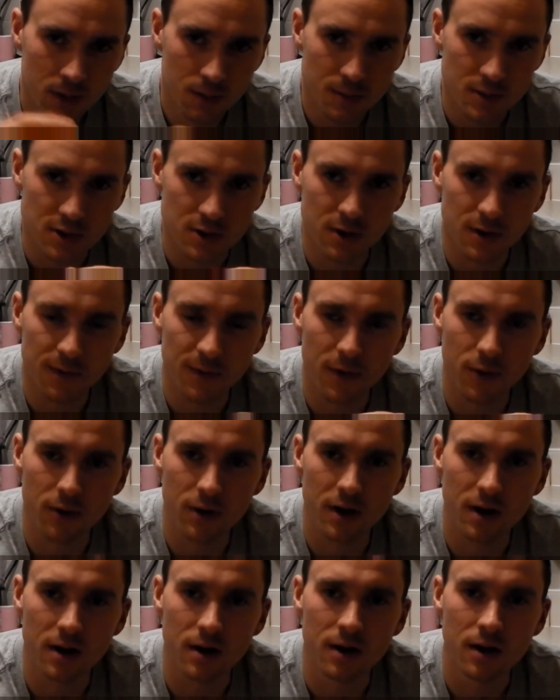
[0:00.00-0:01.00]
bazooka filter
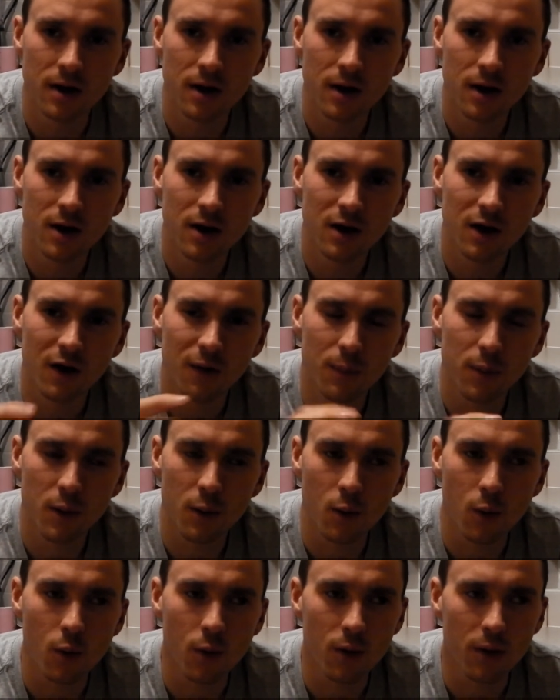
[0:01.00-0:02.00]
in, I've put
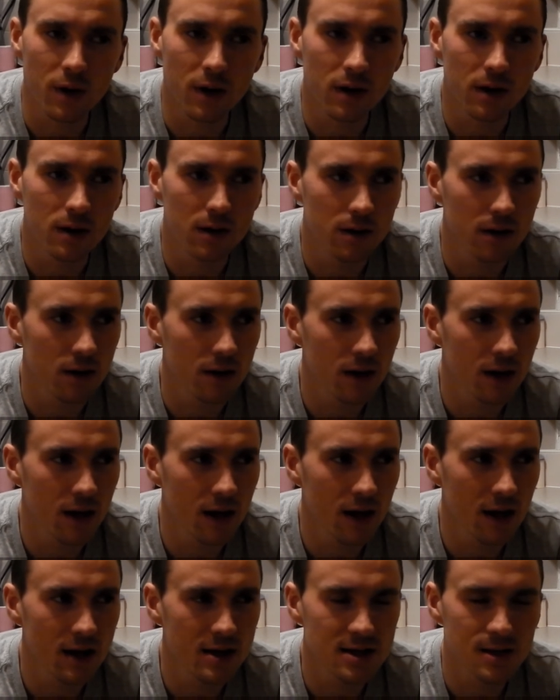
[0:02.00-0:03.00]
water in
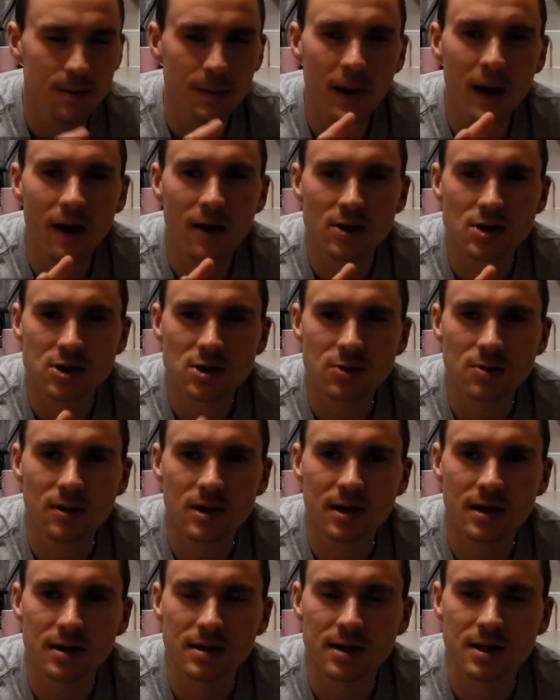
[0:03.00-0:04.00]
and it's about a 2
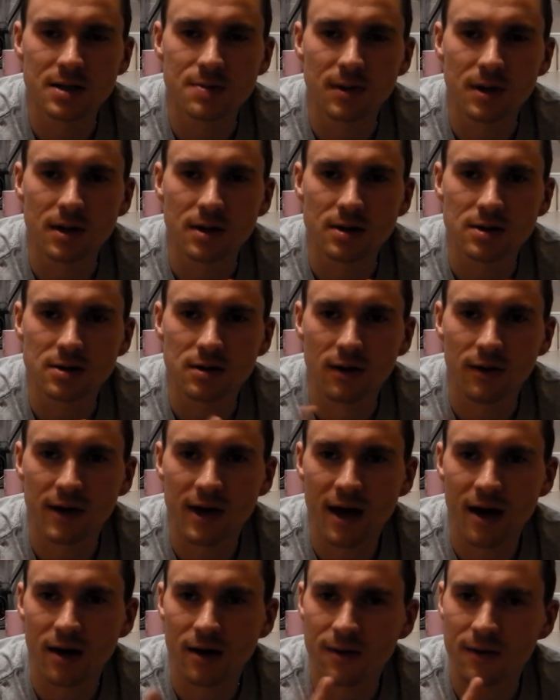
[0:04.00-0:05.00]
litre dead space so I've
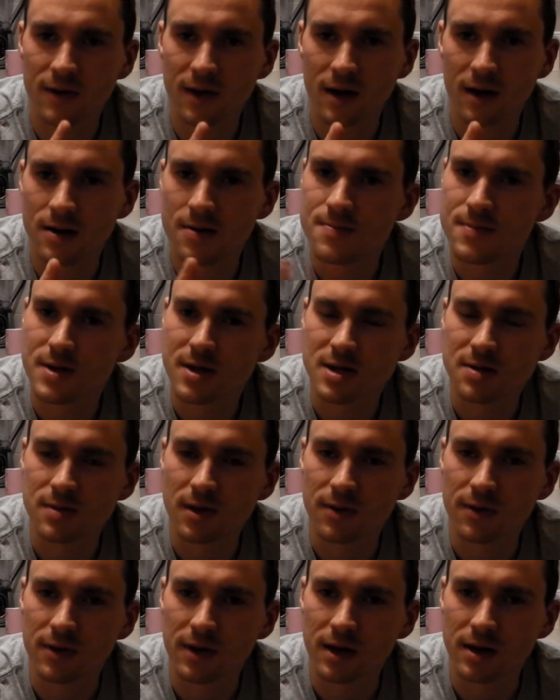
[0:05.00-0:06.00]
accounted for that in Beer
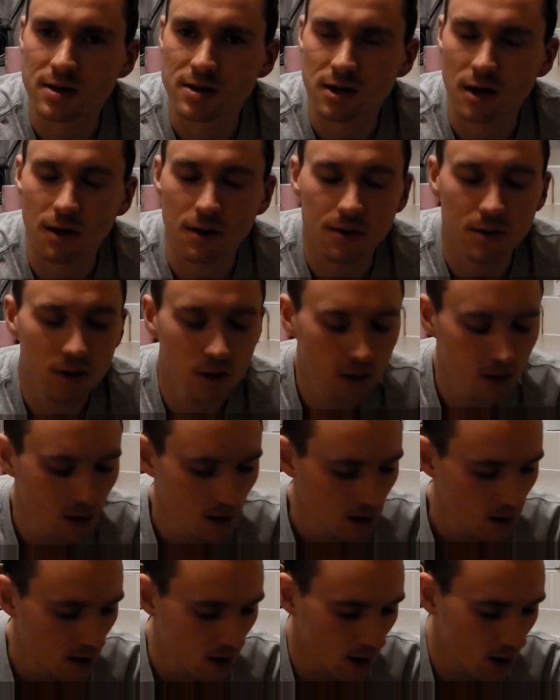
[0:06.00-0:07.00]
Smith and that so
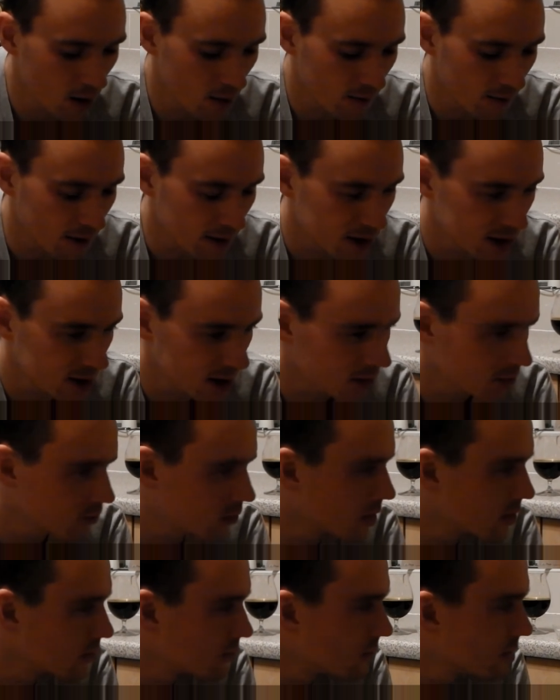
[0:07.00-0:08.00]
hopefully should
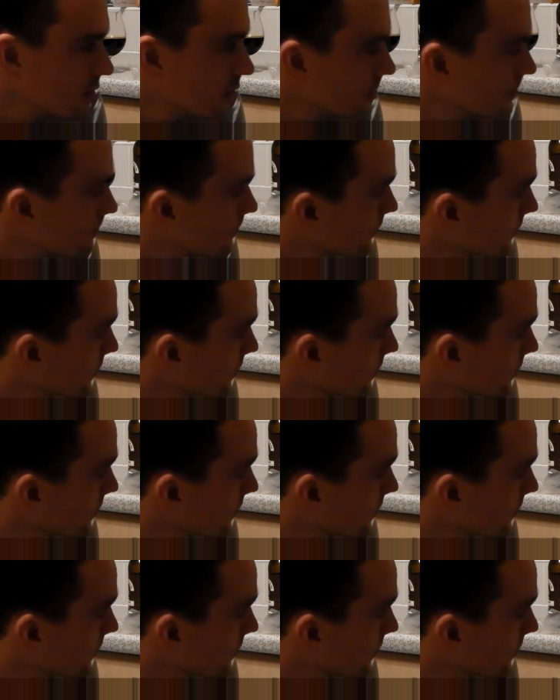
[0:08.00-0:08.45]
run alright.